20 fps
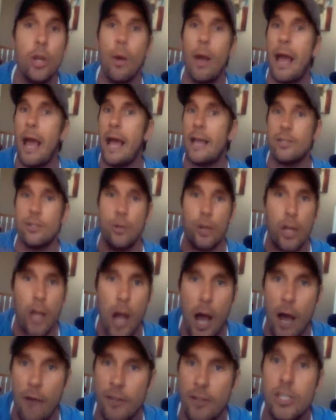ask me to
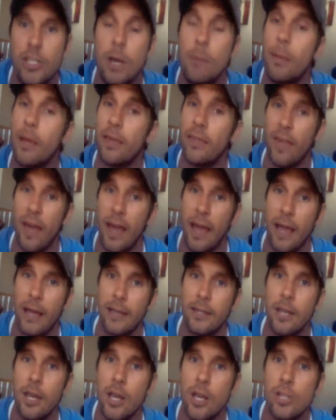coffee, something like that.
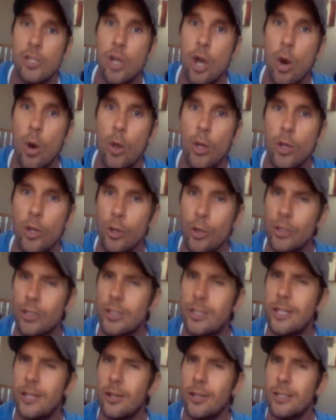So you're
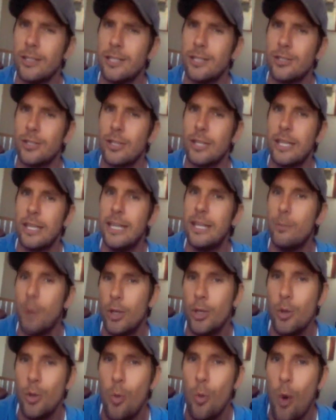still essentially getting
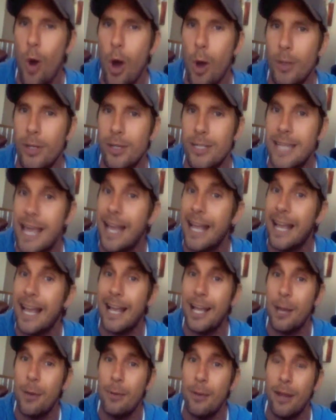what you want, which is that
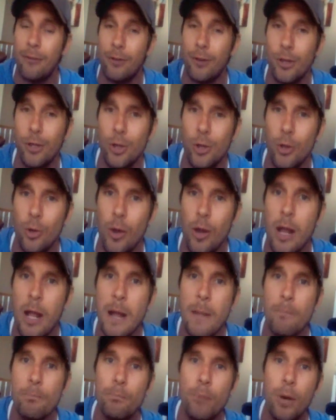guy coming after you.
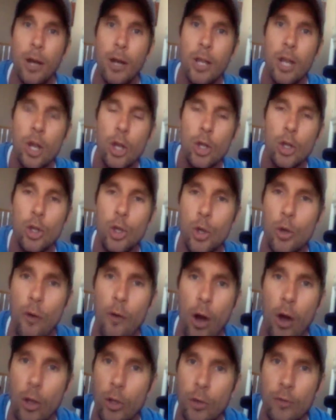But
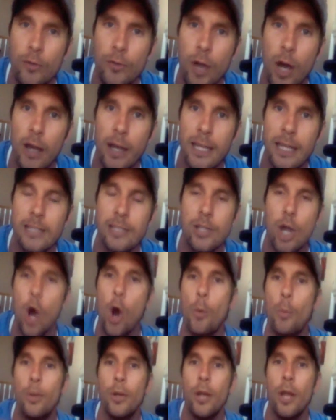all you've done is
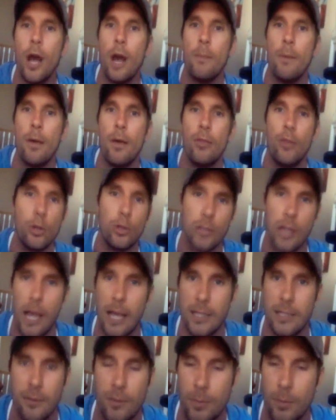open up those
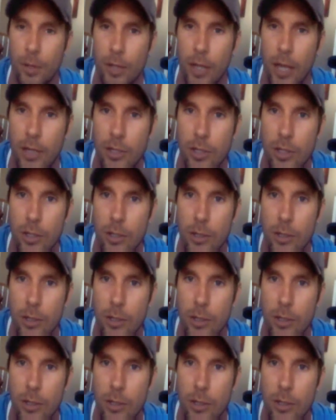lines of communication.